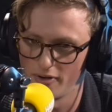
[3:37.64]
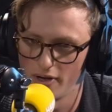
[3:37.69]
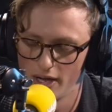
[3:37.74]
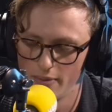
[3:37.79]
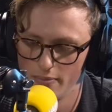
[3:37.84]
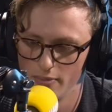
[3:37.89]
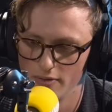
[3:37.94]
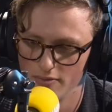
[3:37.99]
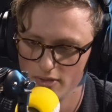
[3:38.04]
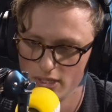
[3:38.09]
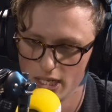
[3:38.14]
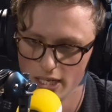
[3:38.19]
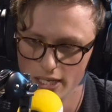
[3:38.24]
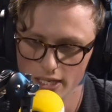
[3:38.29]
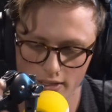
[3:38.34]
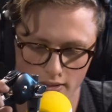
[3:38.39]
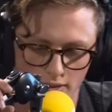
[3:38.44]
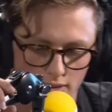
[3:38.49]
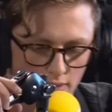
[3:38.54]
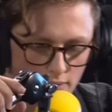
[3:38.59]

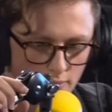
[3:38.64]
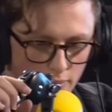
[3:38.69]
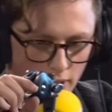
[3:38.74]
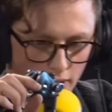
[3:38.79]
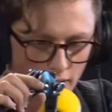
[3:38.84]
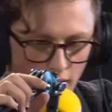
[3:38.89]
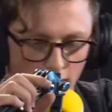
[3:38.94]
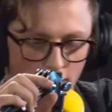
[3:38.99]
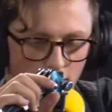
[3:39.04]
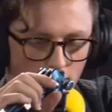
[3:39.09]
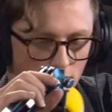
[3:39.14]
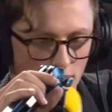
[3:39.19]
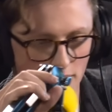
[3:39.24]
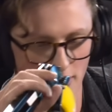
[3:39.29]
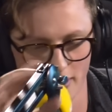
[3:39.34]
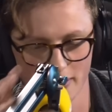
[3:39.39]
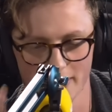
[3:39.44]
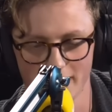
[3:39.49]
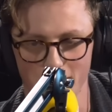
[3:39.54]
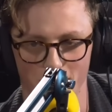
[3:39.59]
obviously like
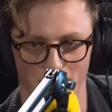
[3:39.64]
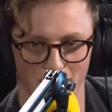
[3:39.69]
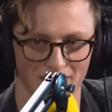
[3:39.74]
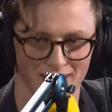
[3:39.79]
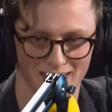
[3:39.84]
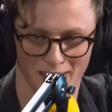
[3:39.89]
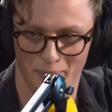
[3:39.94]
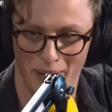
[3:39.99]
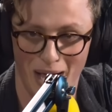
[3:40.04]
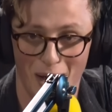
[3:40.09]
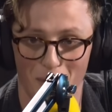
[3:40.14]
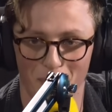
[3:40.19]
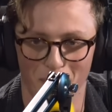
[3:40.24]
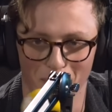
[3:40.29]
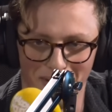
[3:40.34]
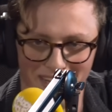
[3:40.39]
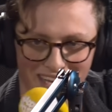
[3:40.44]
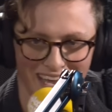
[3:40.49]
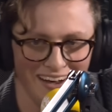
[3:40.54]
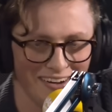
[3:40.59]
here we go. It's a
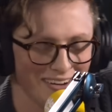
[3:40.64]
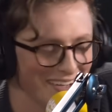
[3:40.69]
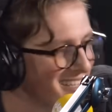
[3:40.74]
PowerPoint now.